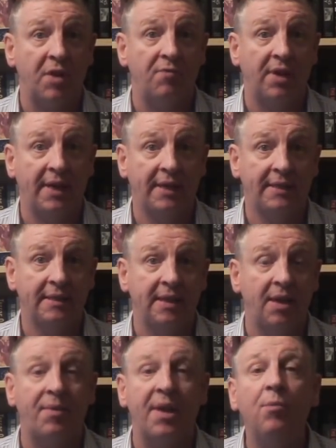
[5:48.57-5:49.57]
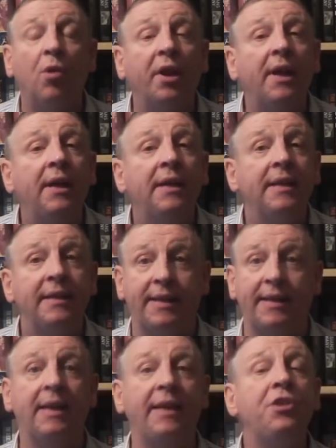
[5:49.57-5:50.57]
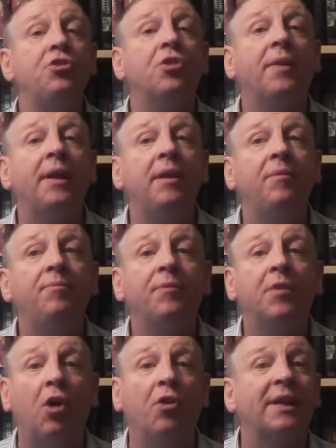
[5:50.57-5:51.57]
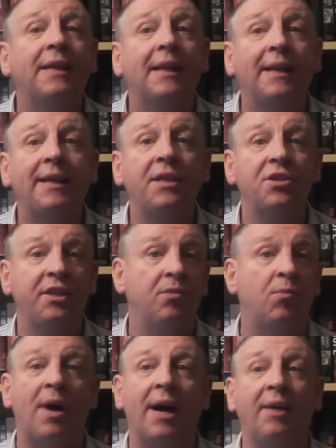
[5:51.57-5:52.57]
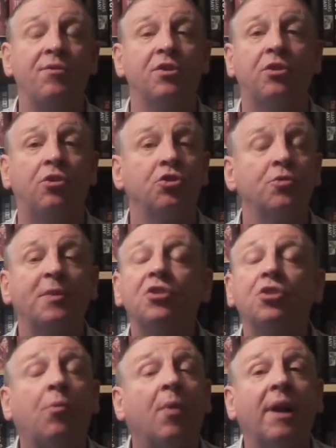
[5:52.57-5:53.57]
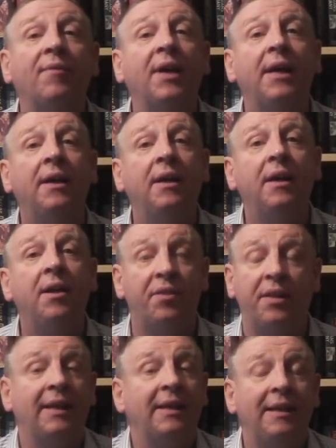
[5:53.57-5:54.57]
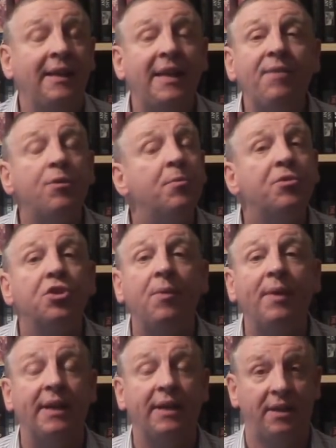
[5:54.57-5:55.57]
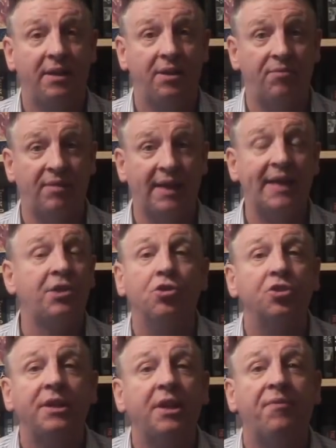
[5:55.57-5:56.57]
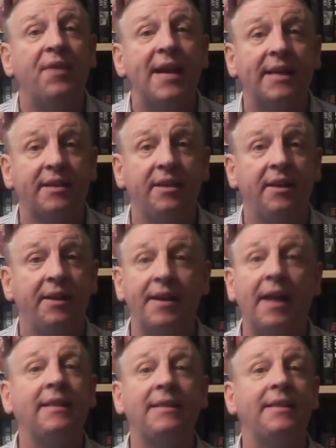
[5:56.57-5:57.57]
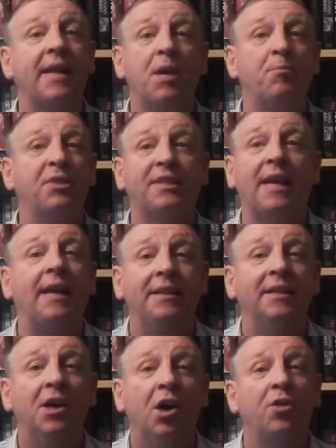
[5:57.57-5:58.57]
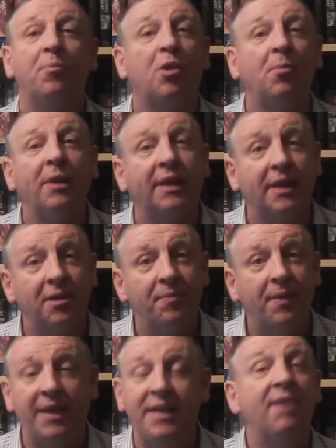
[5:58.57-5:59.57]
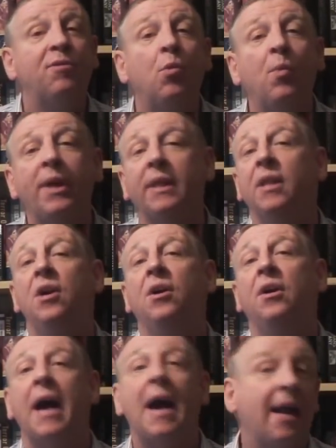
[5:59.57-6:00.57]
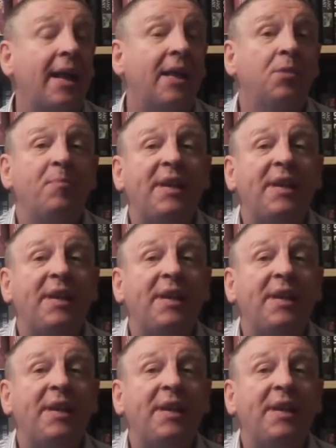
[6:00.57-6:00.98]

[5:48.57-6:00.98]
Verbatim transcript: right? If they want to kill each other, honor killings, either wives or husbands or whatever, then lead them to it, right? It doesn't affect 99% of the public and never will. Halal